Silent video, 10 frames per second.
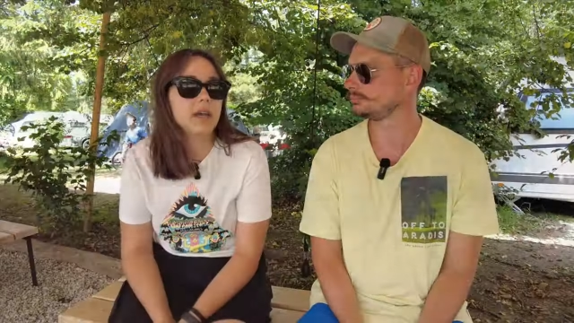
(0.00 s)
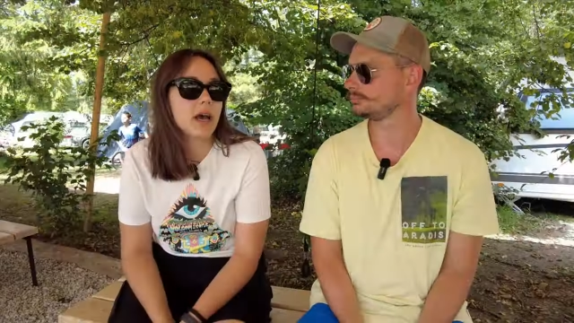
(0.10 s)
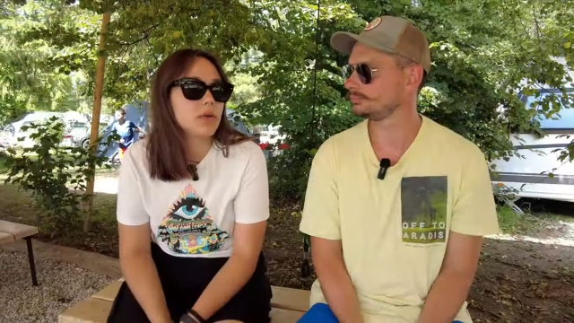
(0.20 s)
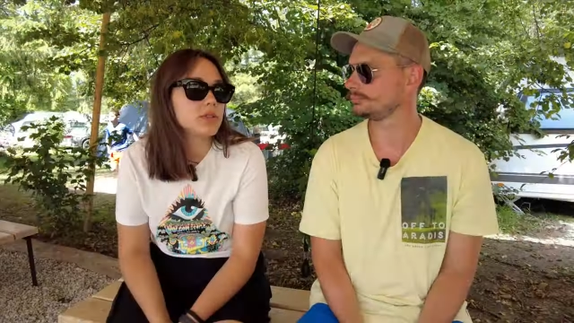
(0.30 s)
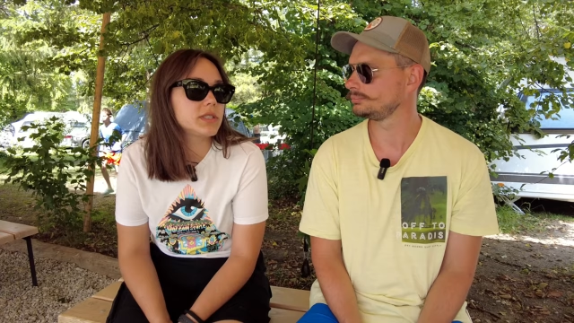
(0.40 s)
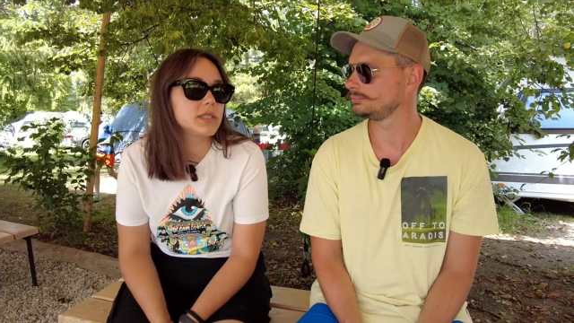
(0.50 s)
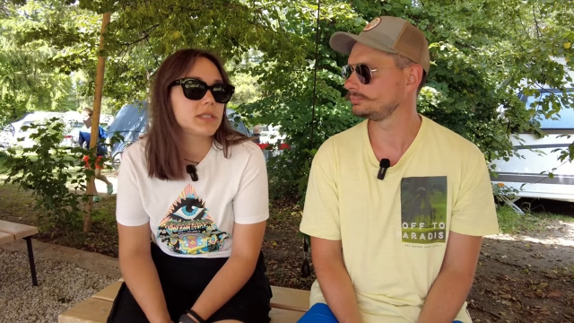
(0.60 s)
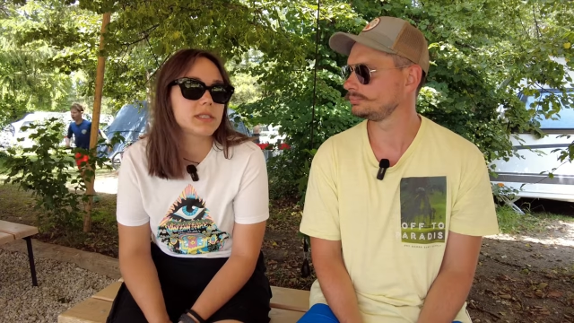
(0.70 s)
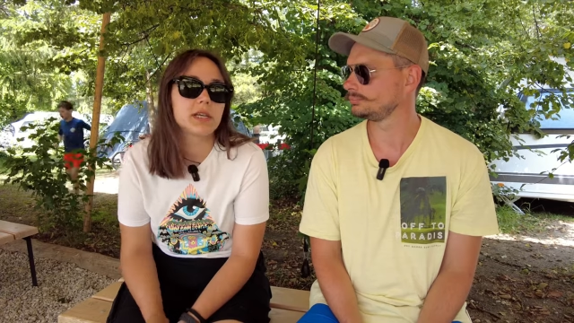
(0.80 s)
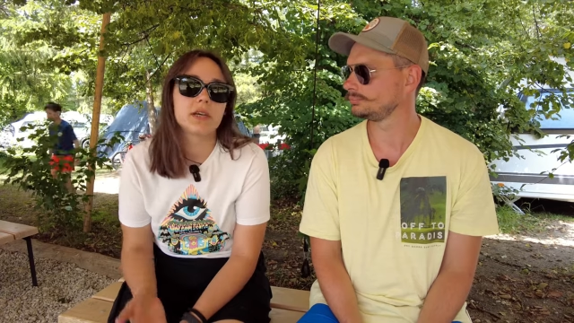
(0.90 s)
Speaker 1: the
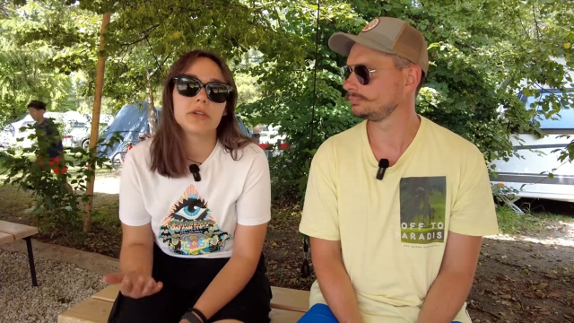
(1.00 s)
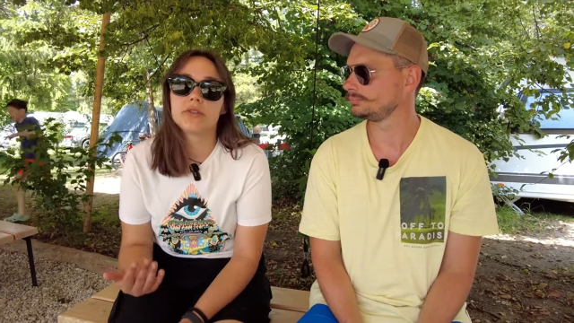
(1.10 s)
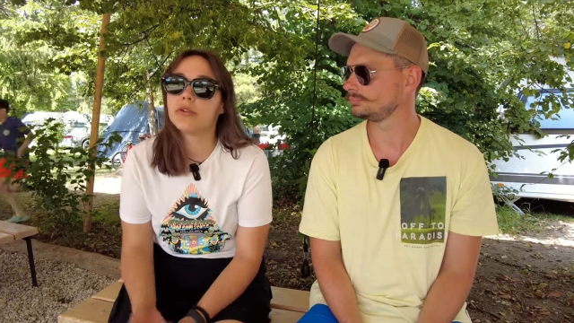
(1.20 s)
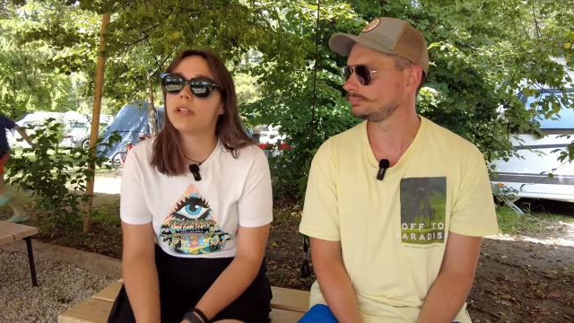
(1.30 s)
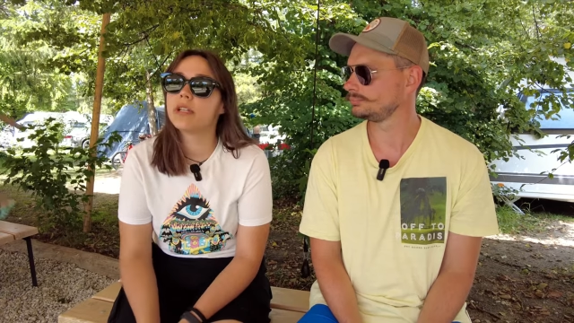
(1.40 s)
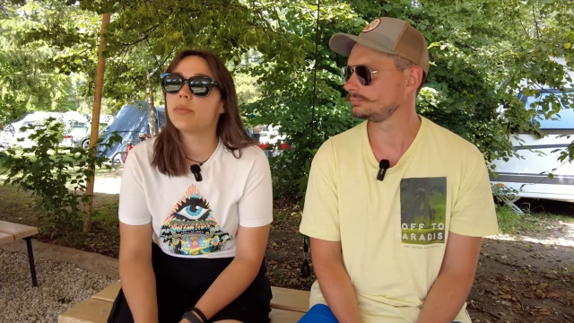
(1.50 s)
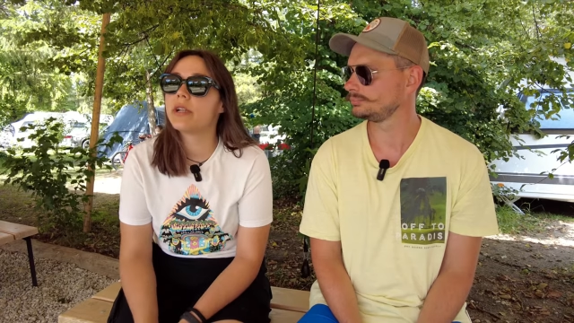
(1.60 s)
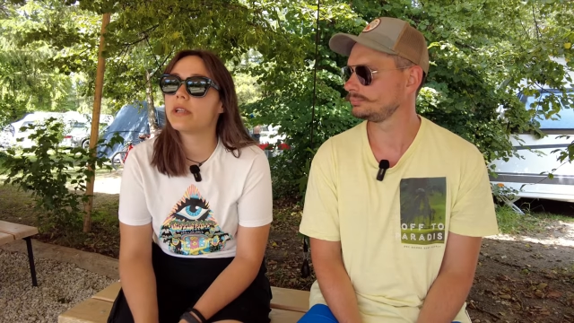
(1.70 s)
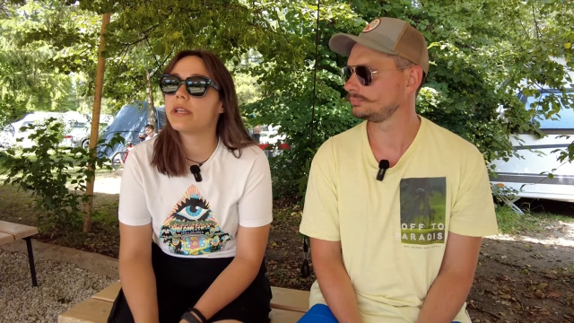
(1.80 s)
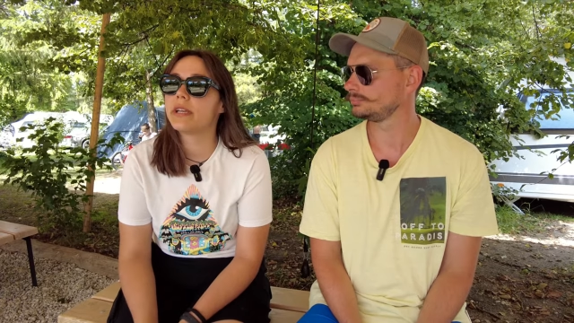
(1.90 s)
houses, toilet
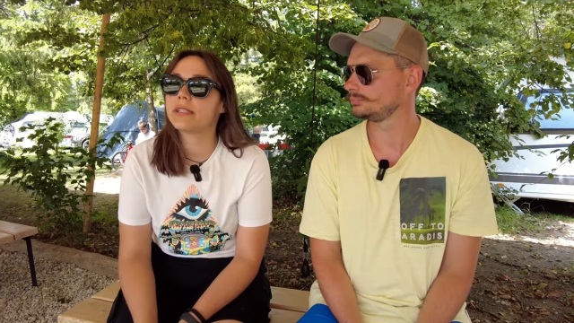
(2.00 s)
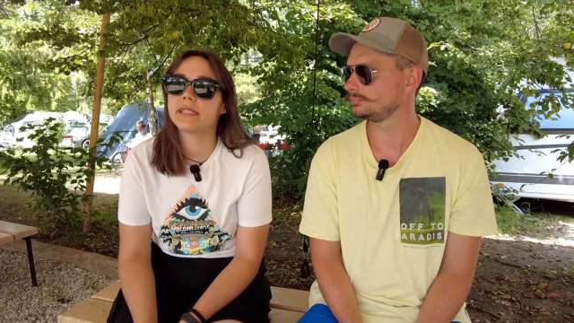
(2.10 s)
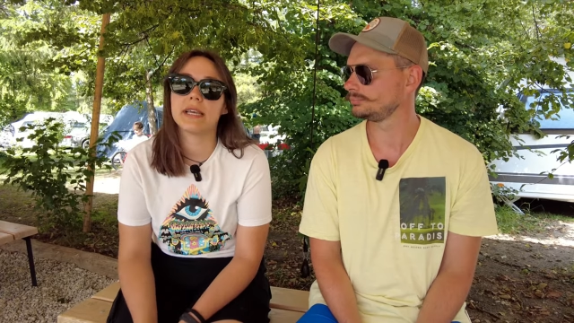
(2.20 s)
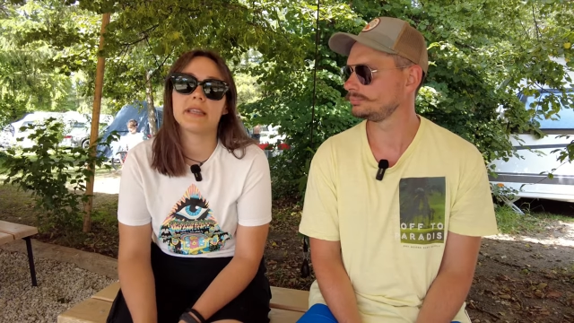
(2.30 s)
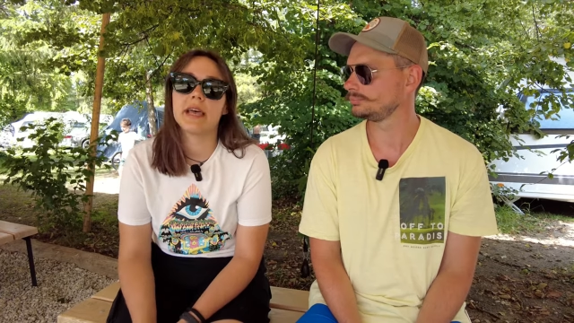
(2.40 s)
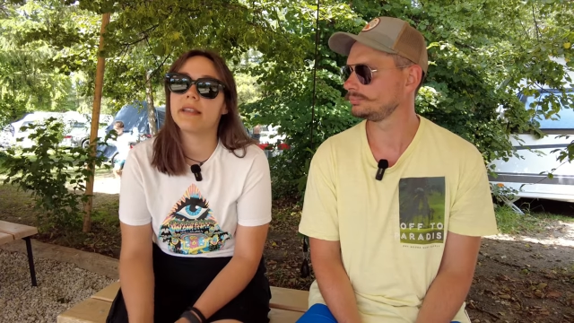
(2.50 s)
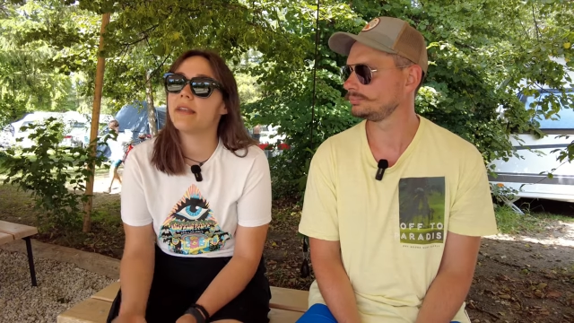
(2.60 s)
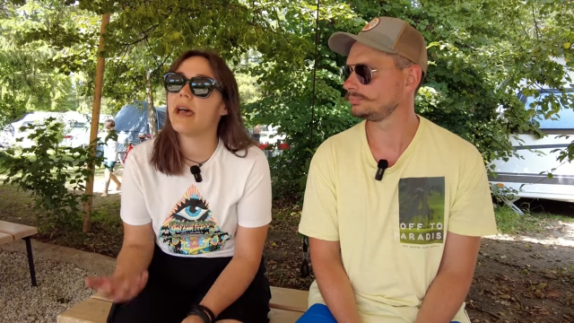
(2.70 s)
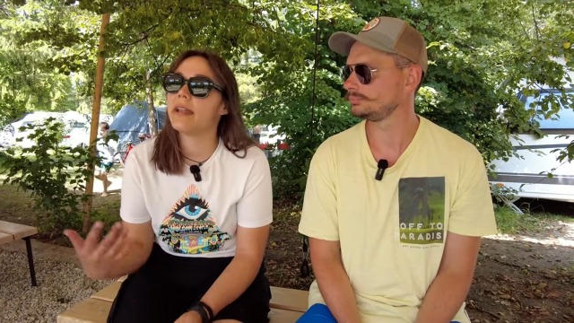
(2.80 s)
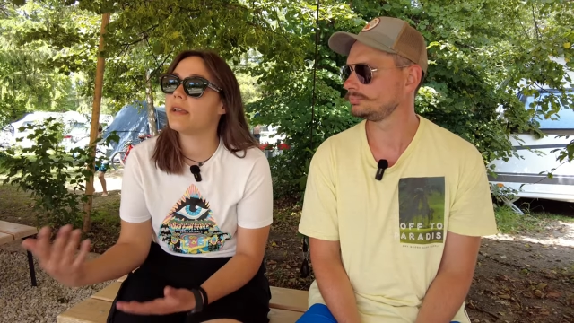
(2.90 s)
buildings, and then
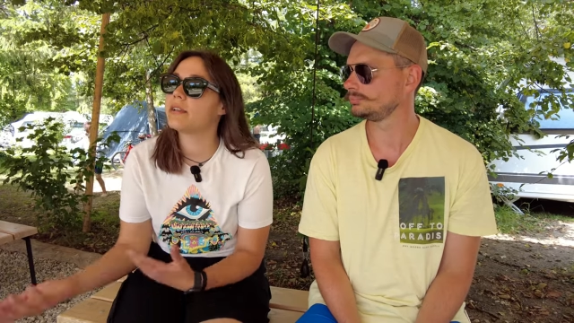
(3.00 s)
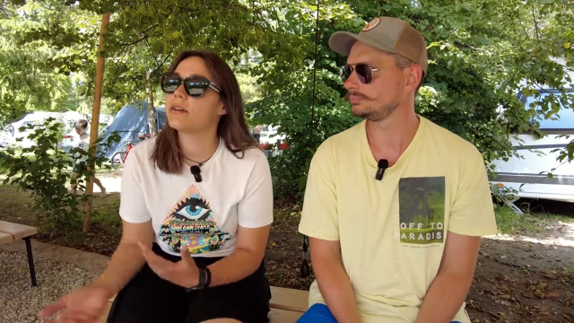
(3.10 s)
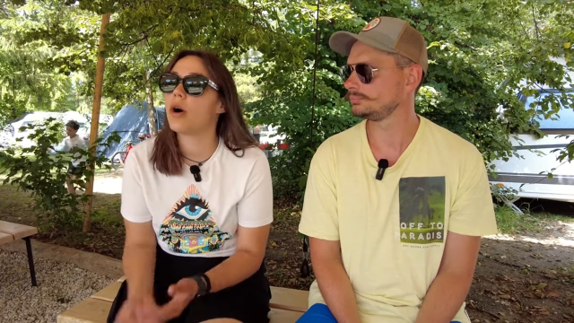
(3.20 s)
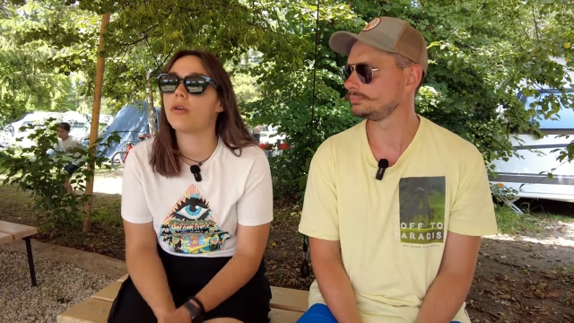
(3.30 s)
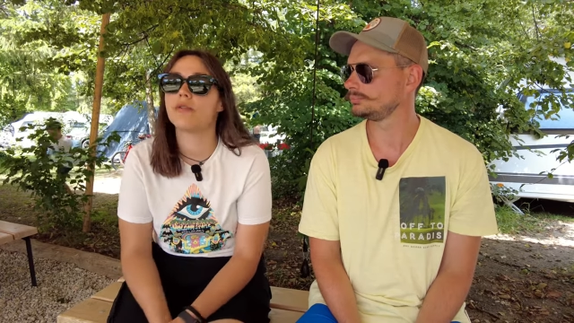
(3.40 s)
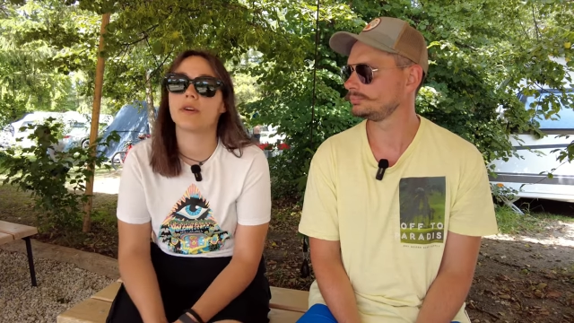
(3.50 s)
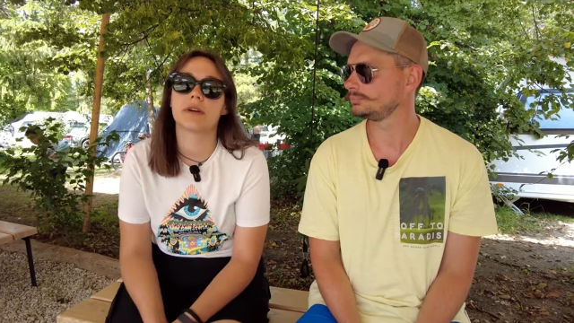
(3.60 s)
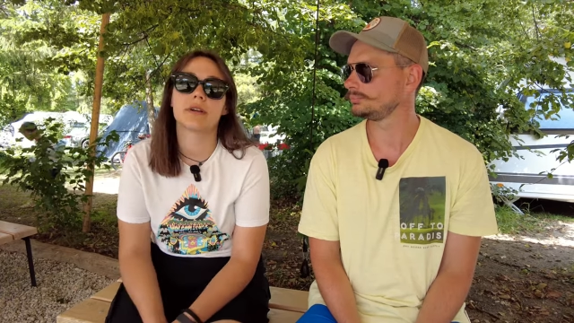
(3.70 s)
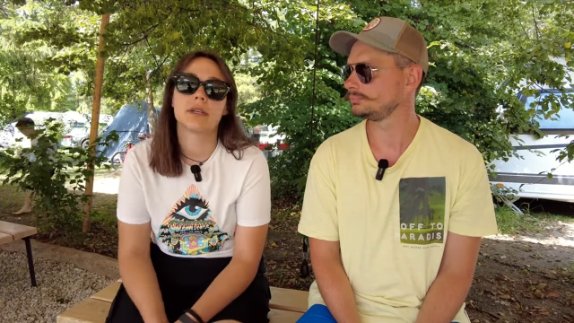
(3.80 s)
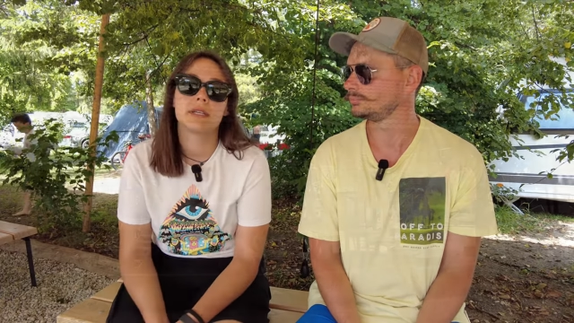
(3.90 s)
adding the offer.